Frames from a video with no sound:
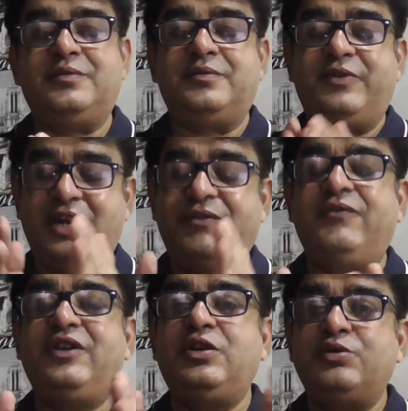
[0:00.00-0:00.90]
Wherever
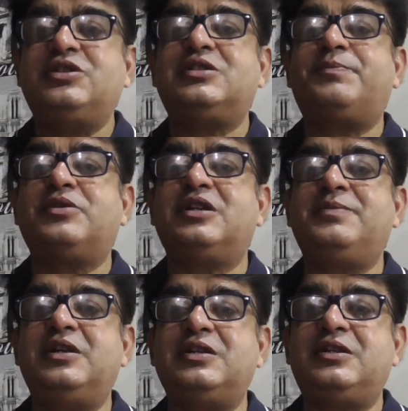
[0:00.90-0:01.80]
we use this project
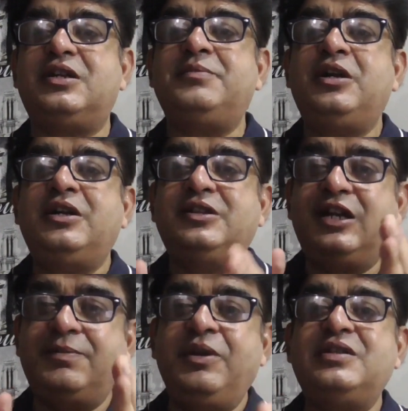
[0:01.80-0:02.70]
manager term,
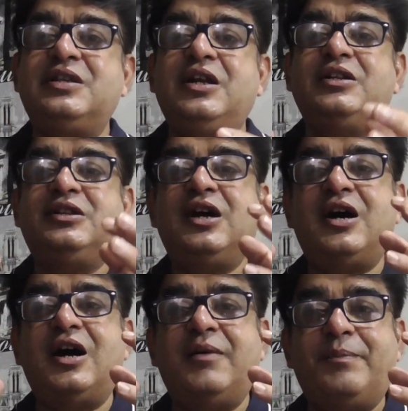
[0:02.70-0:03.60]
that means
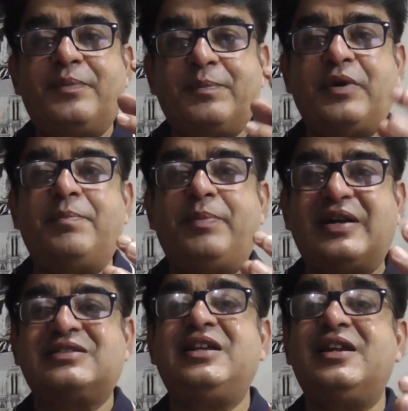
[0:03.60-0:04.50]
the
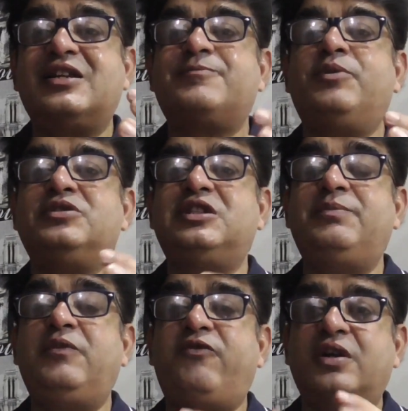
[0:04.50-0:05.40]
person
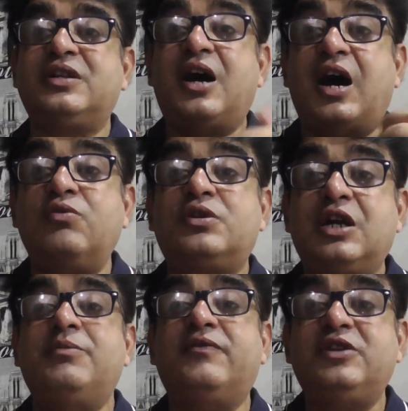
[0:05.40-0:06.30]
responsible for the
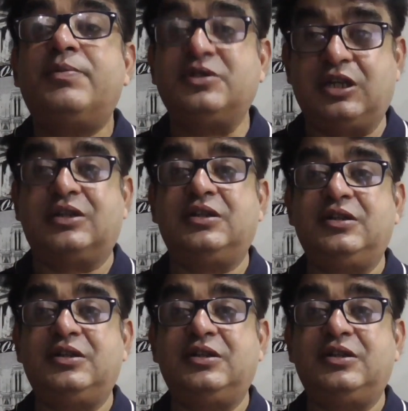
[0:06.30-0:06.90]
outcome of the project